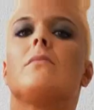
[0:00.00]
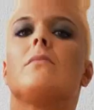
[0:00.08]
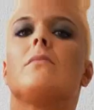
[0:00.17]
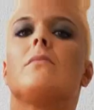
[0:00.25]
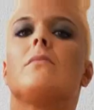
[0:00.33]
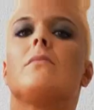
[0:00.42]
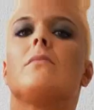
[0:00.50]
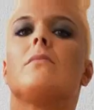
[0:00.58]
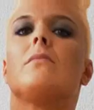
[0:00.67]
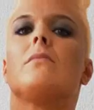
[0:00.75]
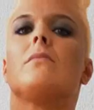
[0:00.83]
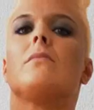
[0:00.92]

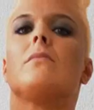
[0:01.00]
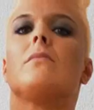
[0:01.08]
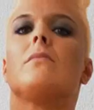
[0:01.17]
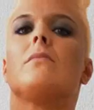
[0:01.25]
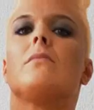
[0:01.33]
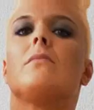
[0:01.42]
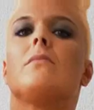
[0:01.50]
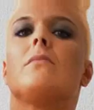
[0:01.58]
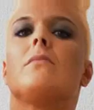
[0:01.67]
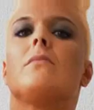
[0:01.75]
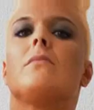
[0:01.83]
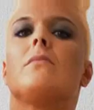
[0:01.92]

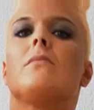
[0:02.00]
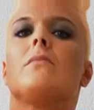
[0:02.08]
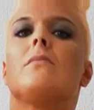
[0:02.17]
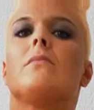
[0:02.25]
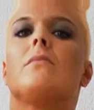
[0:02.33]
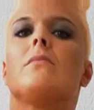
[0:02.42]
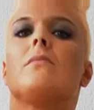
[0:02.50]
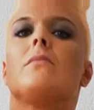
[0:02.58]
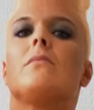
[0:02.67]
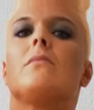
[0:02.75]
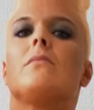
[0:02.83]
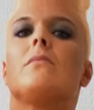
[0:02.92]

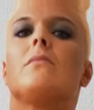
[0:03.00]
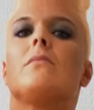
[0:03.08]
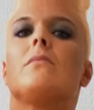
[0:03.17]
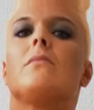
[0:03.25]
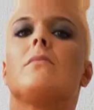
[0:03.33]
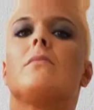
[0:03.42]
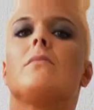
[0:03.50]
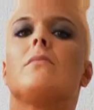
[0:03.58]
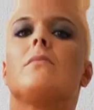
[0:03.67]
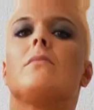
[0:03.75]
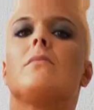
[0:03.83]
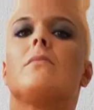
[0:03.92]

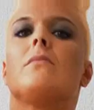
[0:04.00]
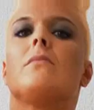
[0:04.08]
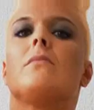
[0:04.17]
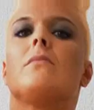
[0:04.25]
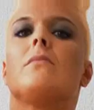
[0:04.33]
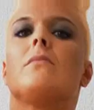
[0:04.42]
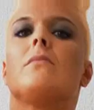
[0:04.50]
(no lip movement)